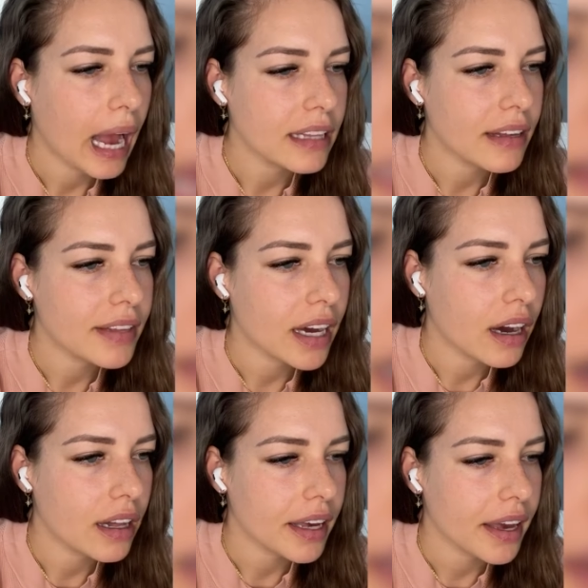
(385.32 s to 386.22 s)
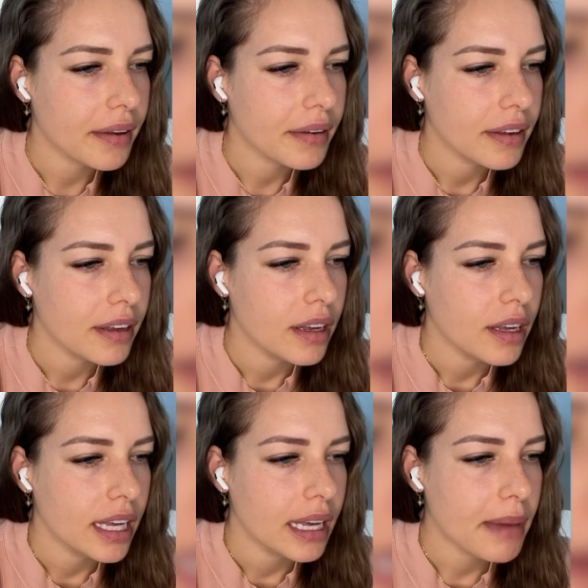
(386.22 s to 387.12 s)
I love that, Holly.
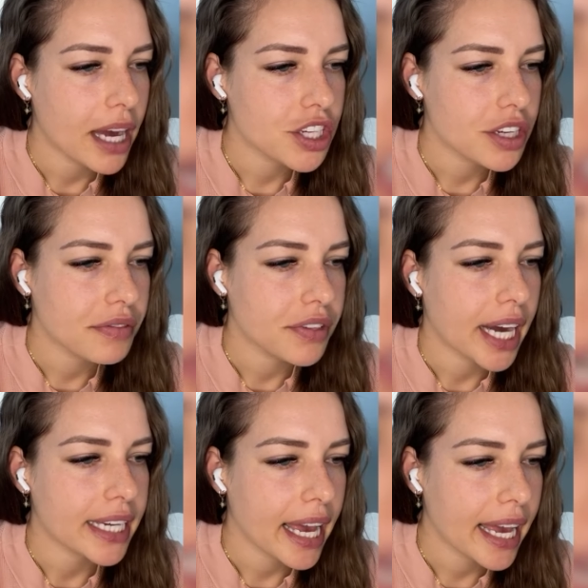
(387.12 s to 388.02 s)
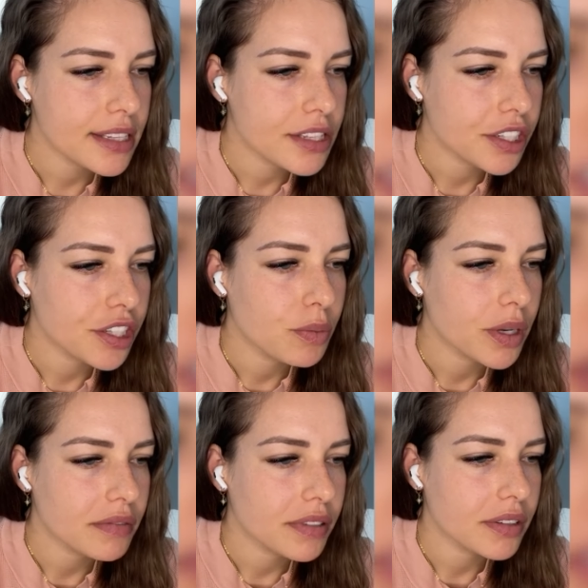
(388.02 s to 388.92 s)
Imagine if you had cancer, you
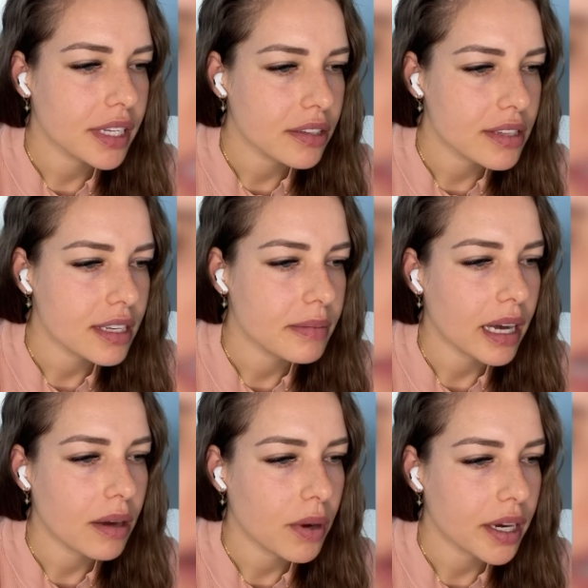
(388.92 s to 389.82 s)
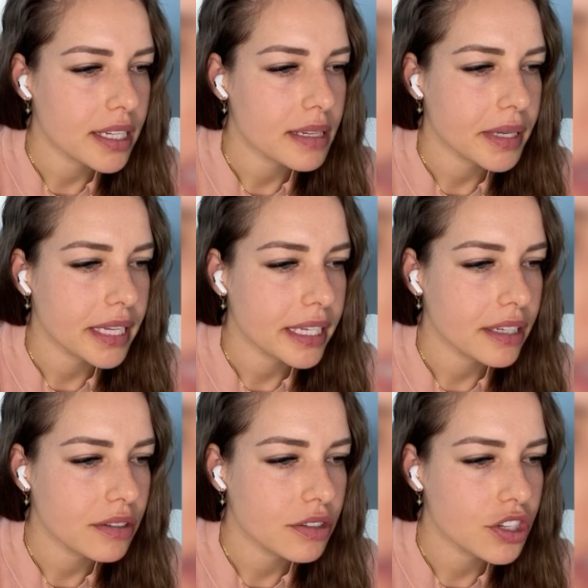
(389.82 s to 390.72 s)
wouldn't feel guilty about wanting to be
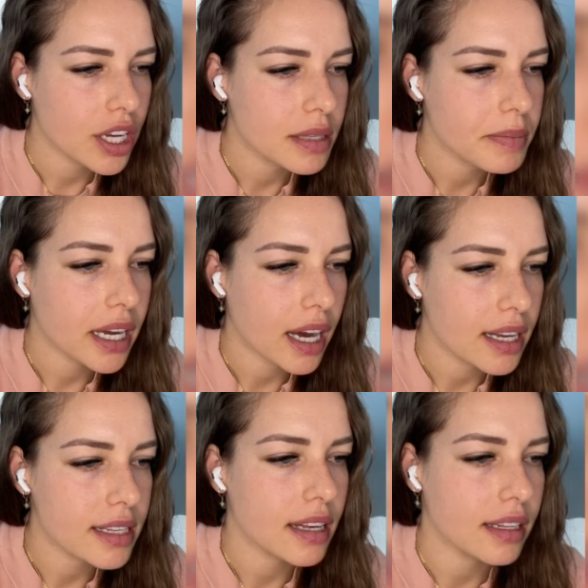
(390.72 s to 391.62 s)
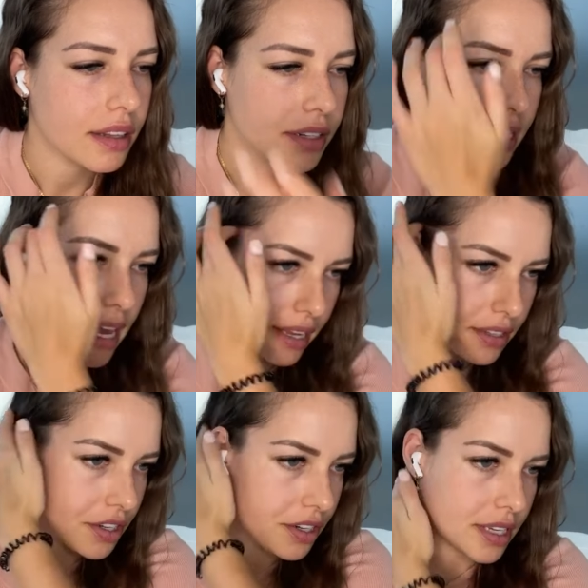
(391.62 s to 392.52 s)
healed just because another's
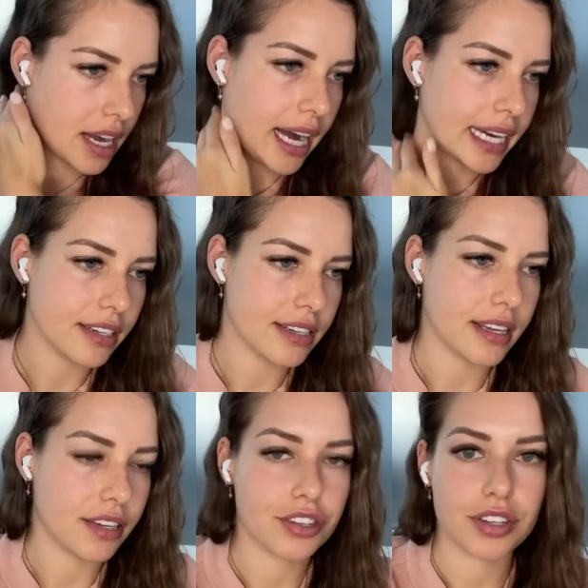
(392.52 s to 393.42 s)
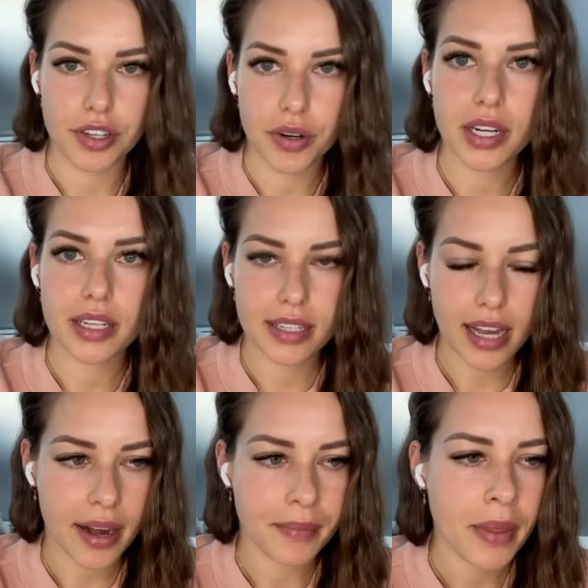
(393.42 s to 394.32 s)
cancer is a higher stage than yours.
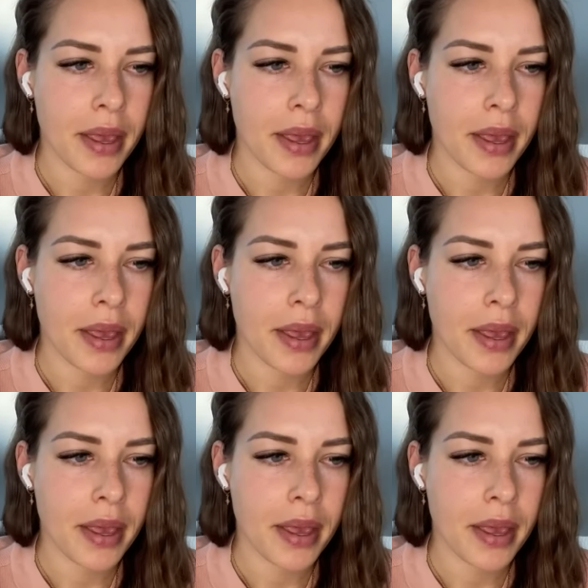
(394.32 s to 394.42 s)
Yeah.